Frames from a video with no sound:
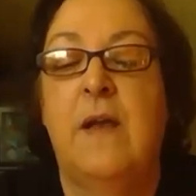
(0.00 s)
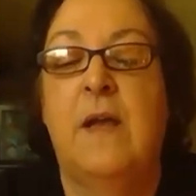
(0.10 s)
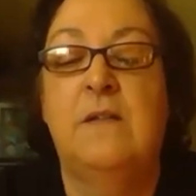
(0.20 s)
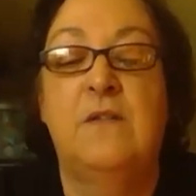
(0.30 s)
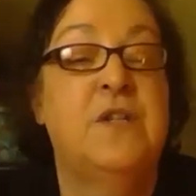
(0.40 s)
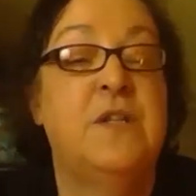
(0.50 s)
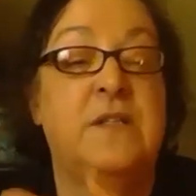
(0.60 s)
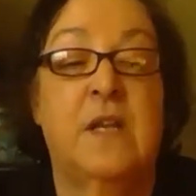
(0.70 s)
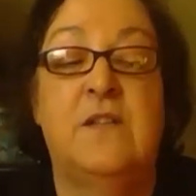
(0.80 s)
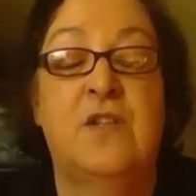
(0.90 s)
And she
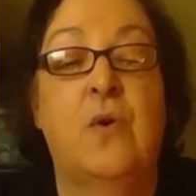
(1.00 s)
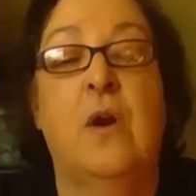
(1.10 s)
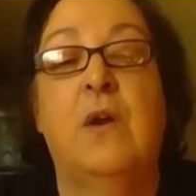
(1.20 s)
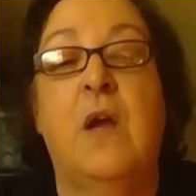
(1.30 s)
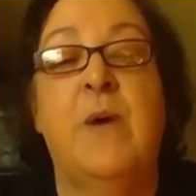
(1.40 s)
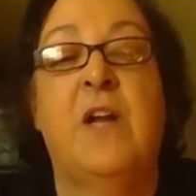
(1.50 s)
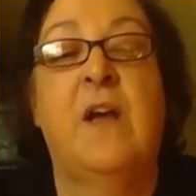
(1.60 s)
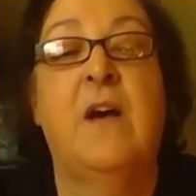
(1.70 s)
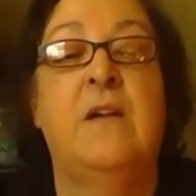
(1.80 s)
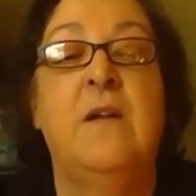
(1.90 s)
said, sure, come
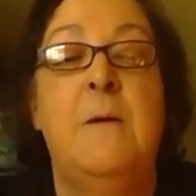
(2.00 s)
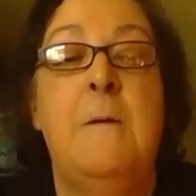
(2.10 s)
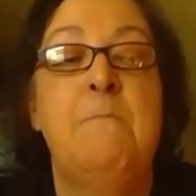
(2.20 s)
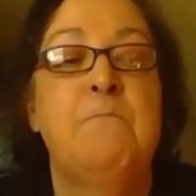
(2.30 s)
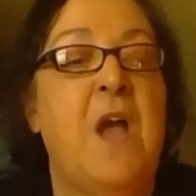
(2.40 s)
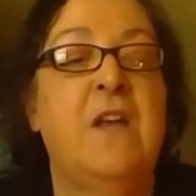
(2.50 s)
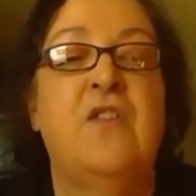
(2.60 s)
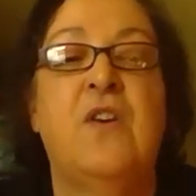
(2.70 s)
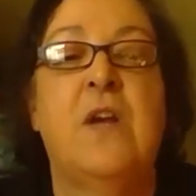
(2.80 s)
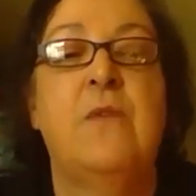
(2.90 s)
on. I
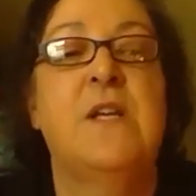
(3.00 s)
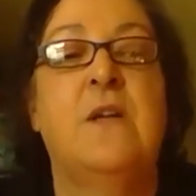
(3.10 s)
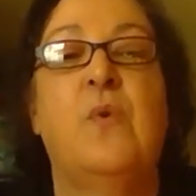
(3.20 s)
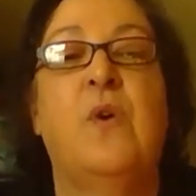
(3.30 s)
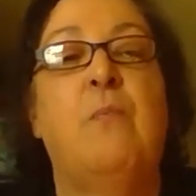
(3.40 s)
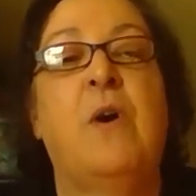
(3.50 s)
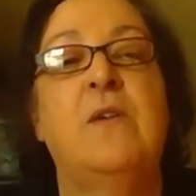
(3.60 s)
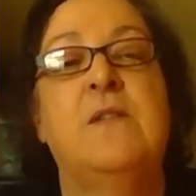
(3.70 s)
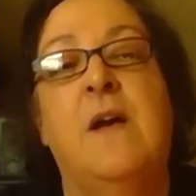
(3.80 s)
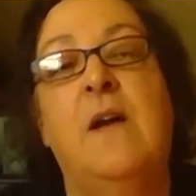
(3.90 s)
thought I was going to work
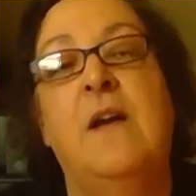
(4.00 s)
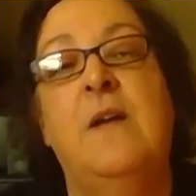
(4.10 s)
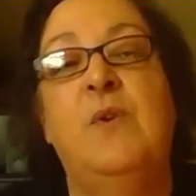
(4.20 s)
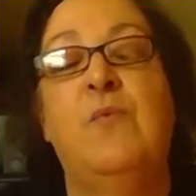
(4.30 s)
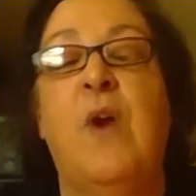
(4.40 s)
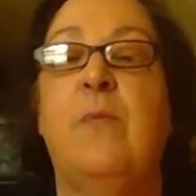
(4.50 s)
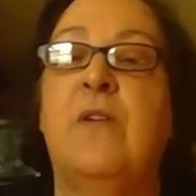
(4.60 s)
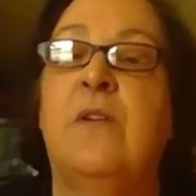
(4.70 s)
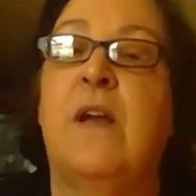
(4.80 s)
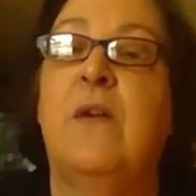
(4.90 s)
part-time, and Robert
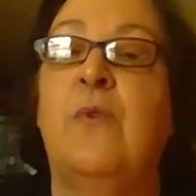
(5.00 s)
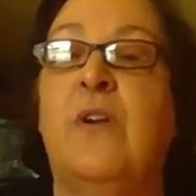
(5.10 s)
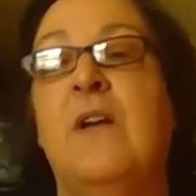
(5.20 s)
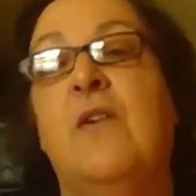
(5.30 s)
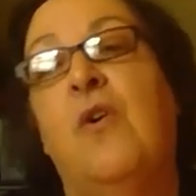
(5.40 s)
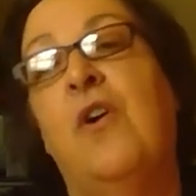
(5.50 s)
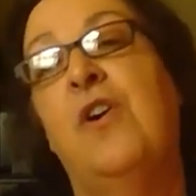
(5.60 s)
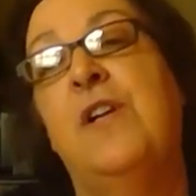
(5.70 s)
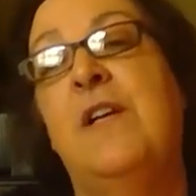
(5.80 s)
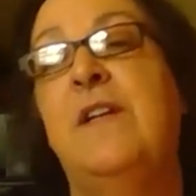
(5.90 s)
and I were going to
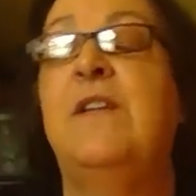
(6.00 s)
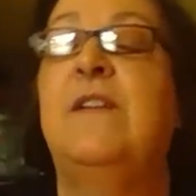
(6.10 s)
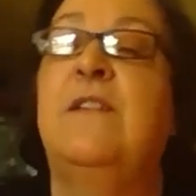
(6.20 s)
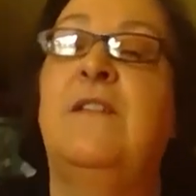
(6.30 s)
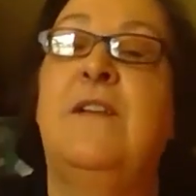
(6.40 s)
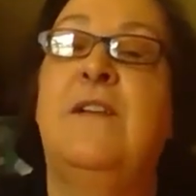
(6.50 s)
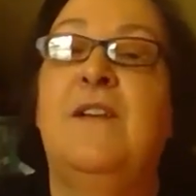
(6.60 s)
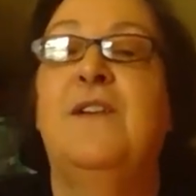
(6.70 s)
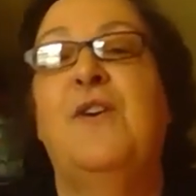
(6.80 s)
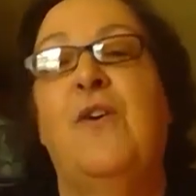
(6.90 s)
garden and
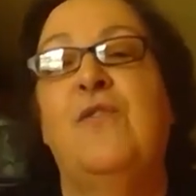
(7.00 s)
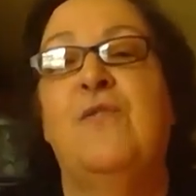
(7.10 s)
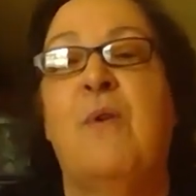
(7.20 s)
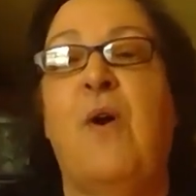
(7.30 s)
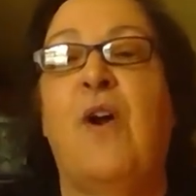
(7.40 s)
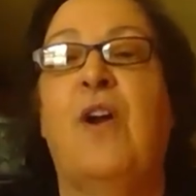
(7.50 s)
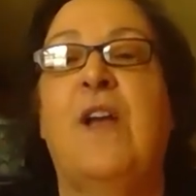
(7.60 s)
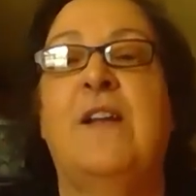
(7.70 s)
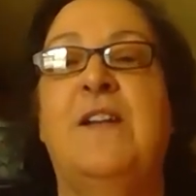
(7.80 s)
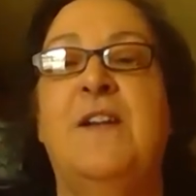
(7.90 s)
go to the
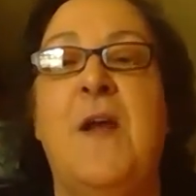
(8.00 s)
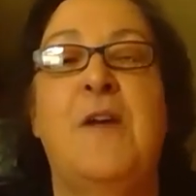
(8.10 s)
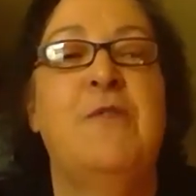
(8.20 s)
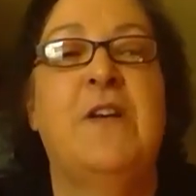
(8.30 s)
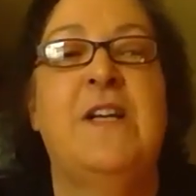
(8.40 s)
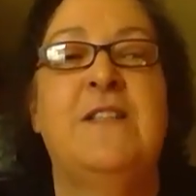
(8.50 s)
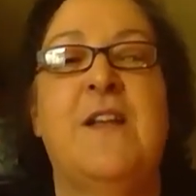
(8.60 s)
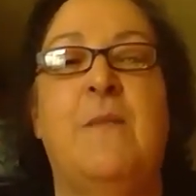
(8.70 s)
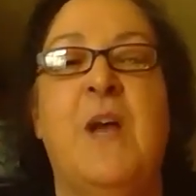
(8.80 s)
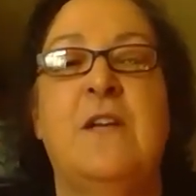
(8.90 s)
park. And I realized
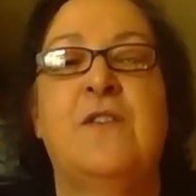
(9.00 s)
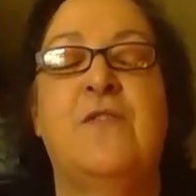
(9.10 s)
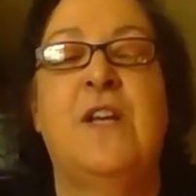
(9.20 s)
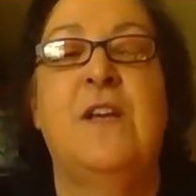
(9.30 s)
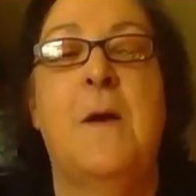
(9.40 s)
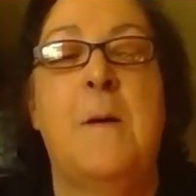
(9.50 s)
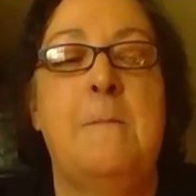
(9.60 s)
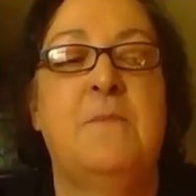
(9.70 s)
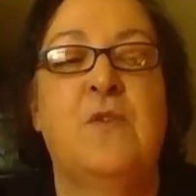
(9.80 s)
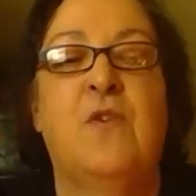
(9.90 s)
I'm actually
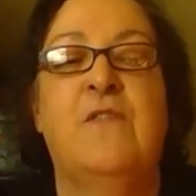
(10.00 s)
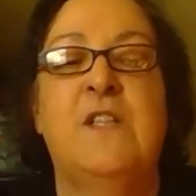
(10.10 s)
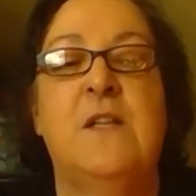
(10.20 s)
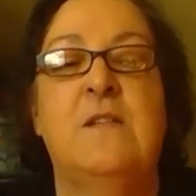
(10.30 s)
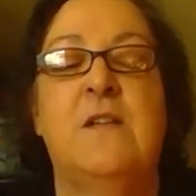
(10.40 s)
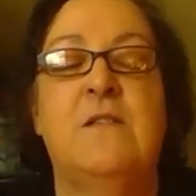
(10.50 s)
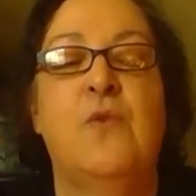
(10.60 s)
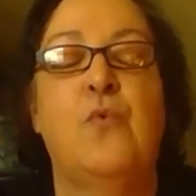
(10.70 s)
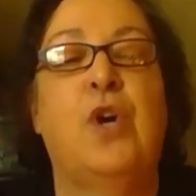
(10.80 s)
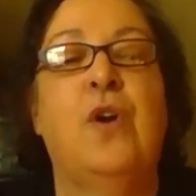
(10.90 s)
sort of addicted to
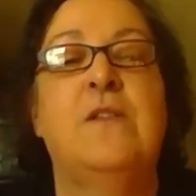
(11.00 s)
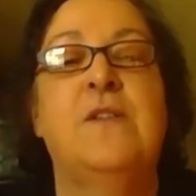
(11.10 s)
work.